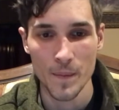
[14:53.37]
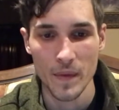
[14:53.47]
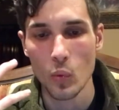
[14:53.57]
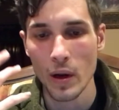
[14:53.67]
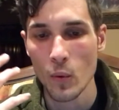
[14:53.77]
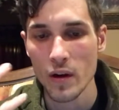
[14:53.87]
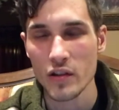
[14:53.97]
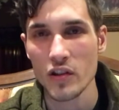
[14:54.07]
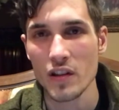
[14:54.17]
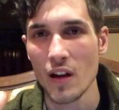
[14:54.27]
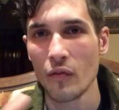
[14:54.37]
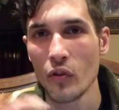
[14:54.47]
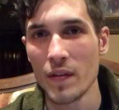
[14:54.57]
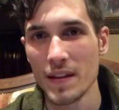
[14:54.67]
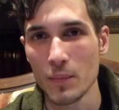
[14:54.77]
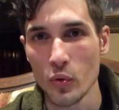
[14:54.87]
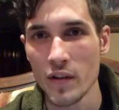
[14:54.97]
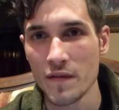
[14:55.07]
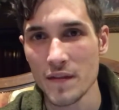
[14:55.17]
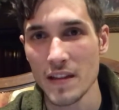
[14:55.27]
What I want to just cover in this
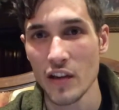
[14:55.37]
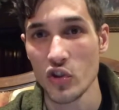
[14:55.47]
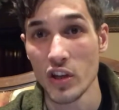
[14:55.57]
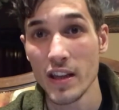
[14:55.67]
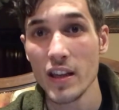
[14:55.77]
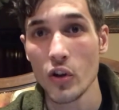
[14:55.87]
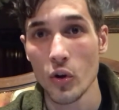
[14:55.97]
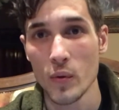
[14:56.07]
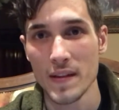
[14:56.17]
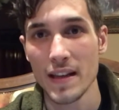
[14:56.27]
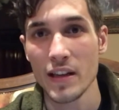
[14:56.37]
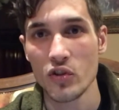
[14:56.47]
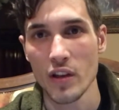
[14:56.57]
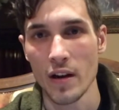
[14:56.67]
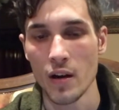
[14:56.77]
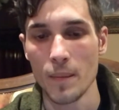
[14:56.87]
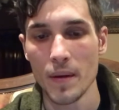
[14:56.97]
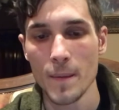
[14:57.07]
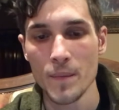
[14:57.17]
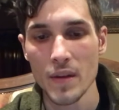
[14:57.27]
brief session here with stage setup
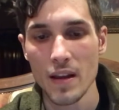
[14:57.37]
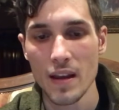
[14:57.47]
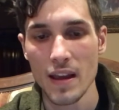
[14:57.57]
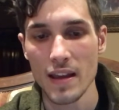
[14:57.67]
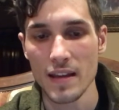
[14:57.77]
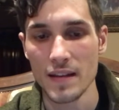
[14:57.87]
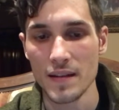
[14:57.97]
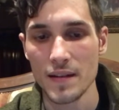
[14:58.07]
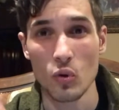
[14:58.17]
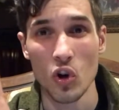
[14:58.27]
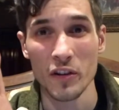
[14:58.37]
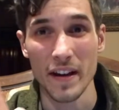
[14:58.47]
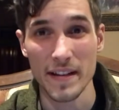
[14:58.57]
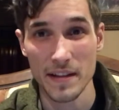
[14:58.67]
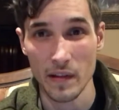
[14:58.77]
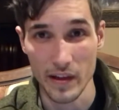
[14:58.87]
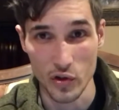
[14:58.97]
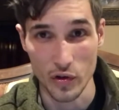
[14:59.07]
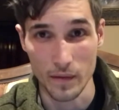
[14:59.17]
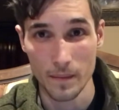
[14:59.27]
is called isolation.